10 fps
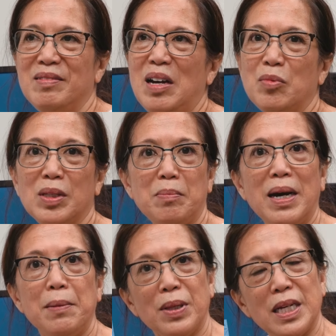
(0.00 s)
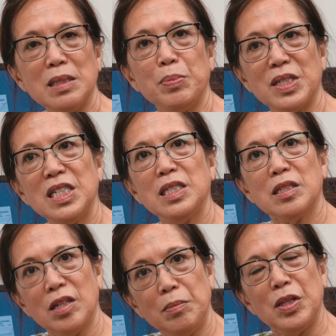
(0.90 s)
not really my place, but
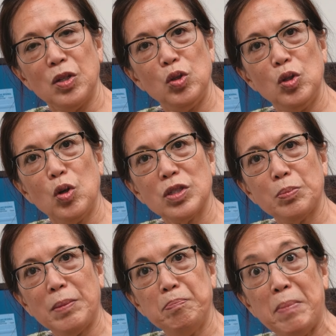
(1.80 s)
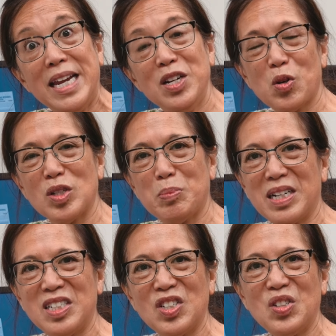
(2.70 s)
she's going to be the new nurse, main nurse
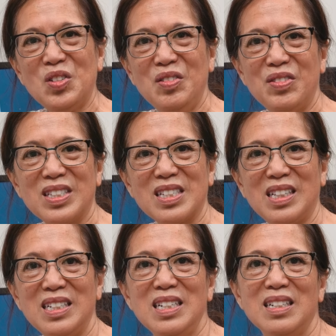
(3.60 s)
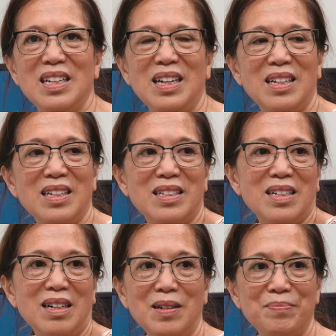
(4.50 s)
practitioner of this clinic.
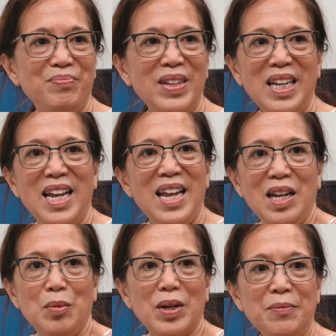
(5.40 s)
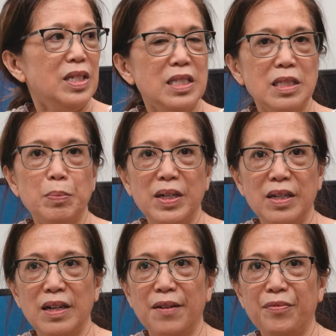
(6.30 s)
And um, anyway, this has
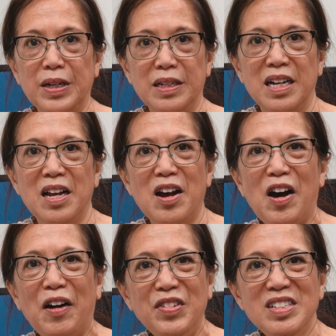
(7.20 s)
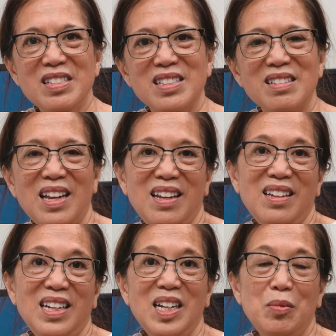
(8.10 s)
been a fun office.
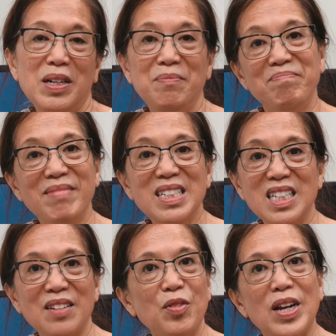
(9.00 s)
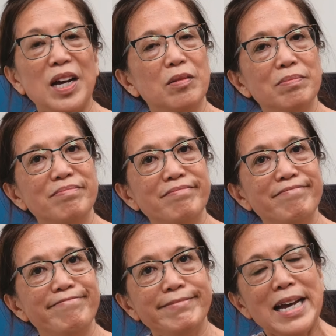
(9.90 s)
And anyway, that's it for now.
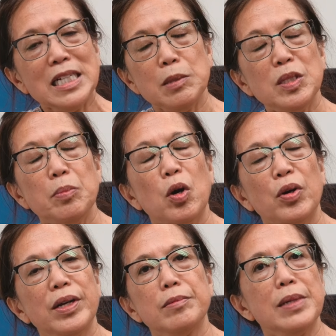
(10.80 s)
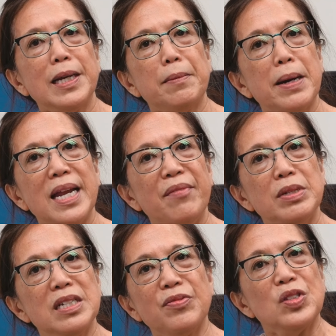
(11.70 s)
Ask me tomorrow, and, I'm, and I might have
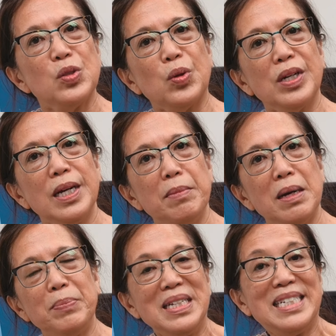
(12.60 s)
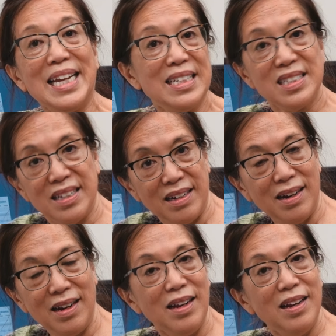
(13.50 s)
a different story. I might be dancing.